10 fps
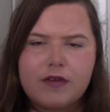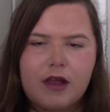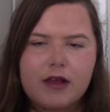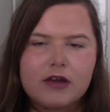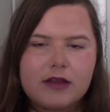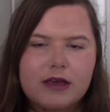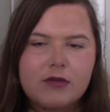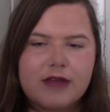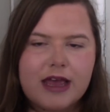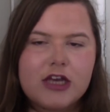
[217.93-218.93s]
like he
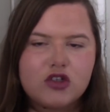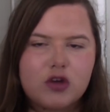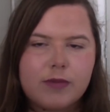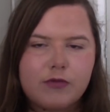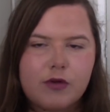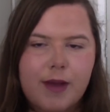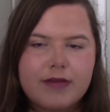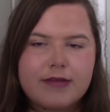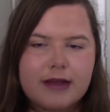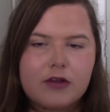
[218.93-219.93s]
was hint dropping for about
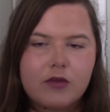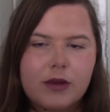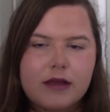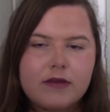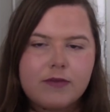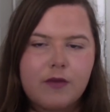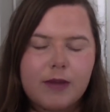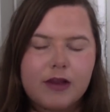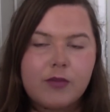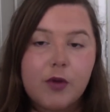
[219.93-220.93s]
6 weeks for
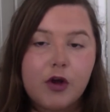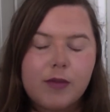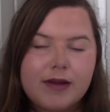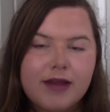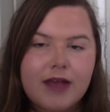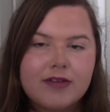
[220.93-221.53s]
me to book my test.